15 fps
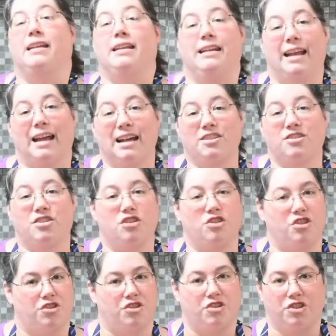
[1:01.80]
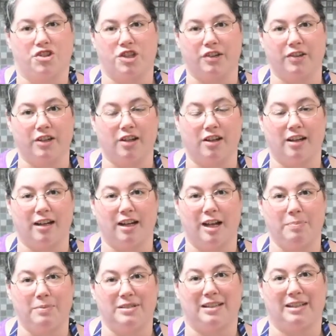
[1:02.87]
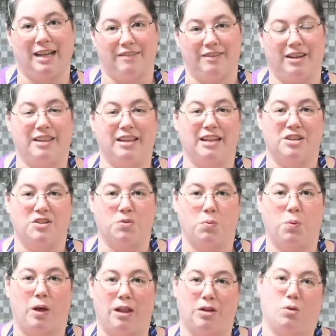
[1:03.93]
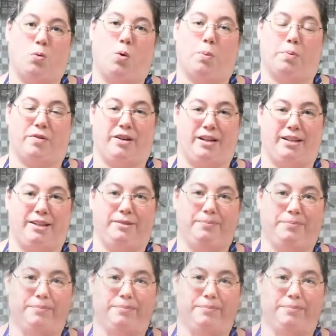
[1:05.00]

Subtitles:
Next, just stir it on up until everything is well incorporated.